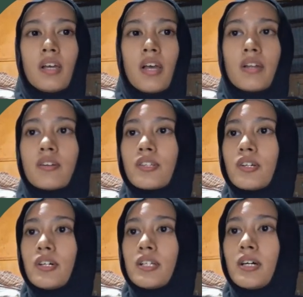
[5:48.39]
And
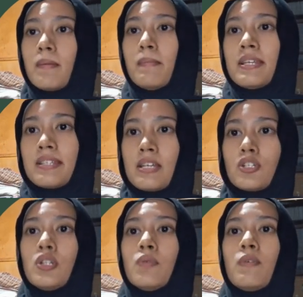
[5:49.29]
also the main
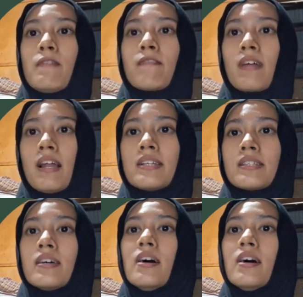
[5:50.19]
section with class